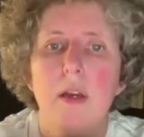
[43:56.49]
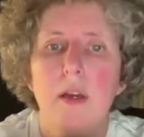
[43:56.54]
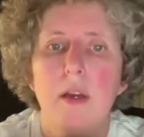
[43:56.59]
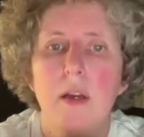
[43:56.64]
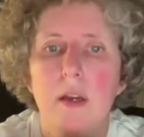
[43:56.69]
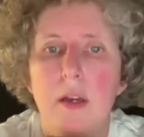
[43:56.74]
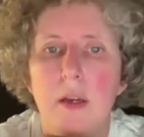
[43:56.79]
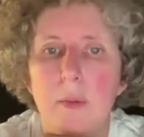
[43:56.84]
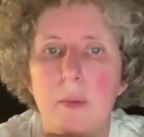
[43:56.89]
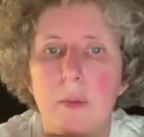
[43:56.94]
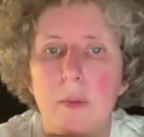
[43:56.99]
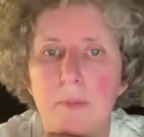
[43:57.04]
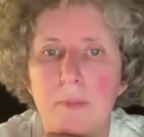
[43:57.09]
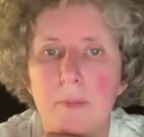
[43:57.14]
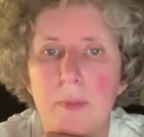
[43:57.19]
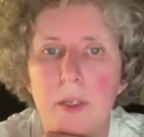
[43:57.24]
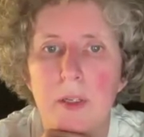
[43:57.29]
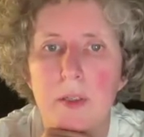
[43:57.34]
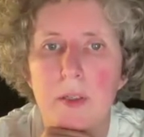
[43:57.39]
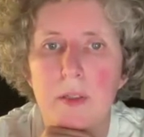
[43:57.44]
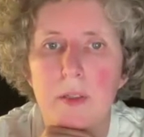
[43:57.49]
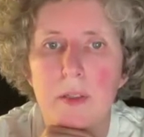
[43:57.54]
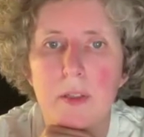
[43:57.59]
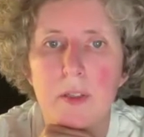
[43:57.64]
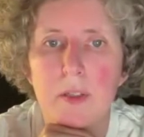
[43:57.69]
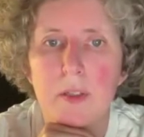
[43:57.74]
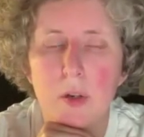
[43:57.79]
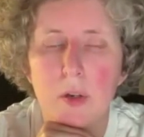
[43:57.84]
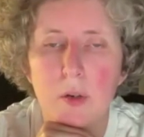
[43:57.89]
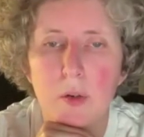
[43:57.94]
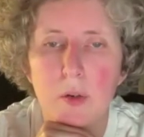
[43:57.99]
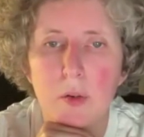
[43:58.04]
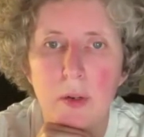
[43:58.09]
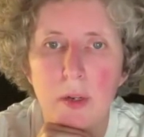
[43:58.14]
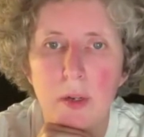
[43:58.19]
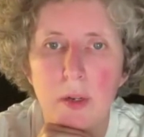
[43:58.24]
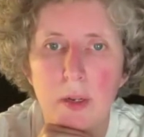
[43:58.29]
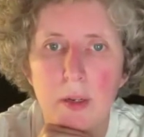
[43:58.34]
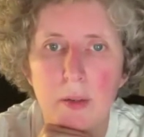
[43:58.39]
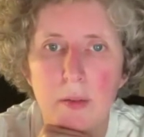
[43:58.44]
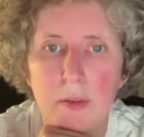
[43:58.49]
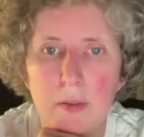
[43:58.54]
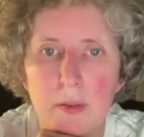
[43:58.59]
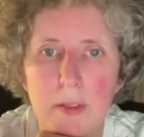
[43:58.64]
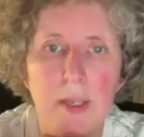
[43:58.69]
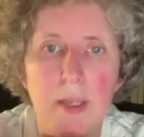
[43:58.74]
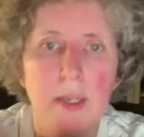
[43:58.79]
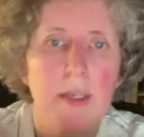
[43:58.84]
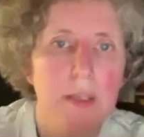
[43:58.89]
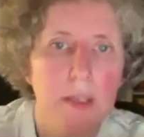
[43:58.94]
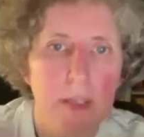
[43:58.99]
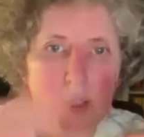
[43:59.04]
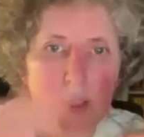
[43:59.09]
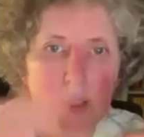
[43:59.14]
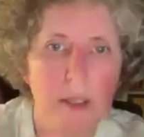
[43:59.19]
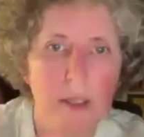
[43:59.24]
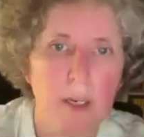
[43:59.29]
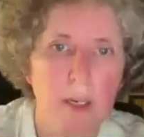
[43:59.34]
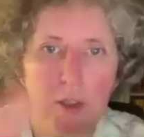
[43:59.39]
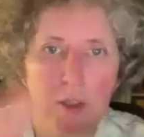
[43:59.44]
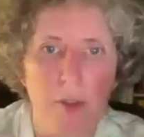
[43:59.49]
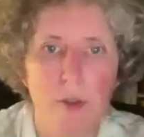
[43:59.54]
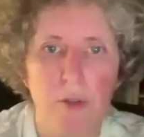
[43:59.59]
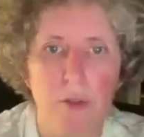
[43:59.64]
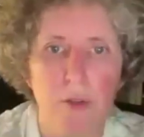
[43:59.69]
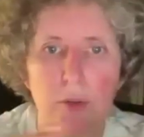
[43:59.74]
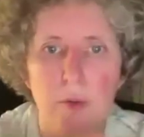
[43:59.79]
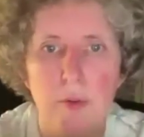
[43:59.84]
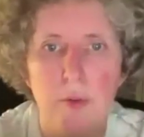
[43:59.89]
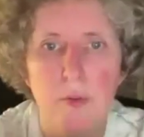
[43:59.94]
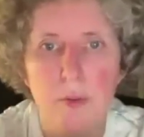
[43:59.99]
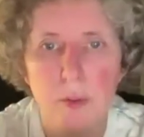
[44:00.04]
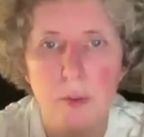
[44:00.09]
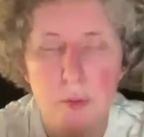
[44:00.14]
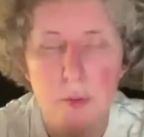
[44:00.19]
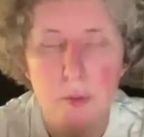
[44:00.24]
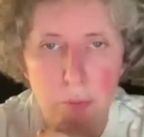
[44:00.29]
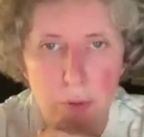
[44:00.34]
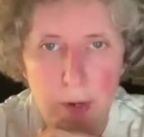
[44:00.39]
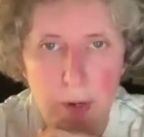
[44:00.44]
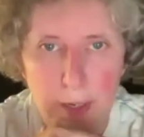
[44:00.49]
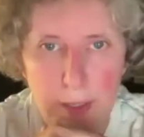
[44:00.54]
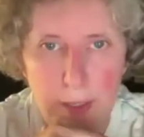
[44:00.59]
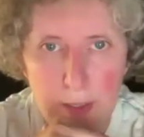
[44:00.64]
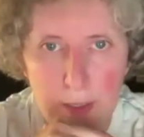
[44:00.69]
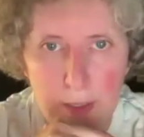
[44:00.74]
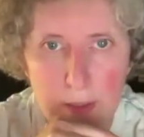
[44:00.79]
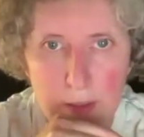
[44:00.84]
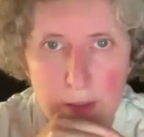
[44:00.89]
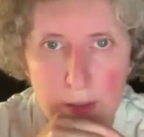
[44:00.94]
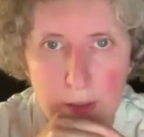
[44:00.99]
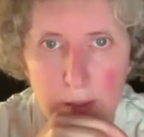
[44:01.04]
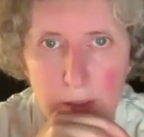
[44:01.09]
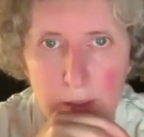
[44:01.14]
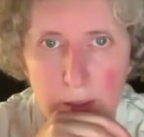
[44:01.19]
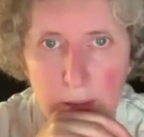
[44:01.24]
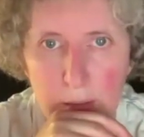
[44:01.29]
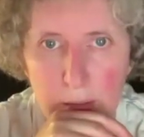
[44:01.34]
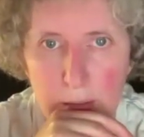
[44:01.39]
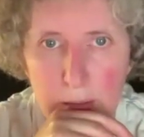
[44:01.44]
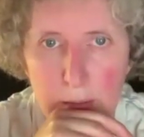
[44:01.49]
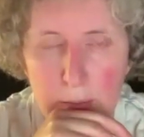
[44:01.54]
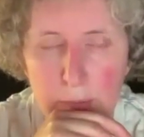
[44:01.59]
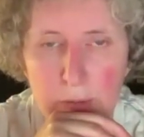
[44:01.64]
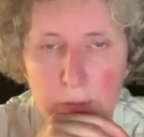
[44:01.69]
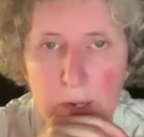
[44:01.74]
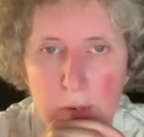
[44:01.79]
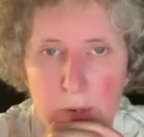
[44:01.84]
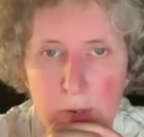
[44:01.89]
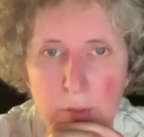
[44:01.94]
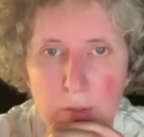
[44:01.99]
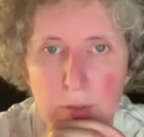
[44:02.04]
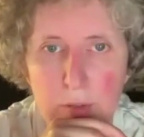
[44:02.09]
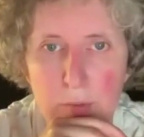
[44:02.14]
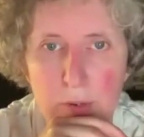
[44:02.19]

And so they tend to spread the virus